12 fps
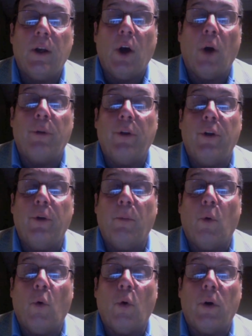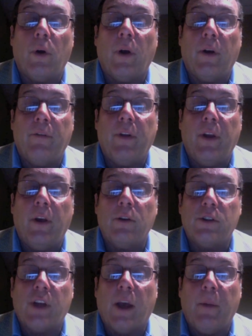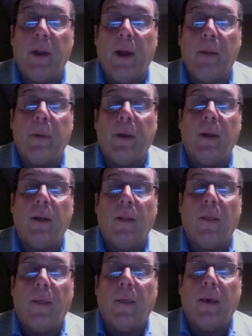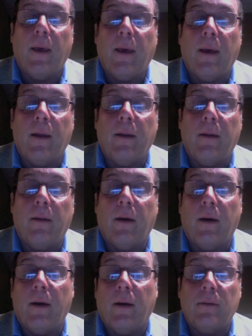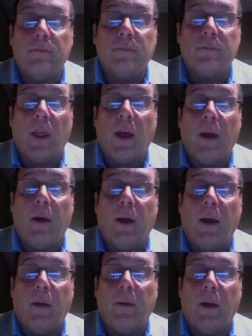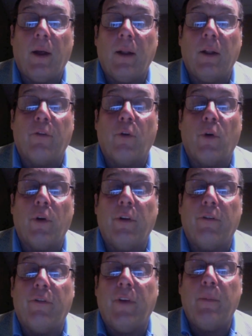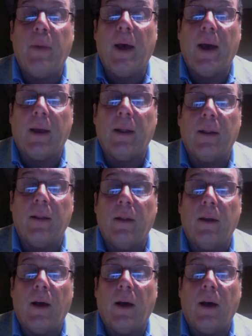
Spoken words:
Hope to do more videos coming up, and I look forward to your feedback, and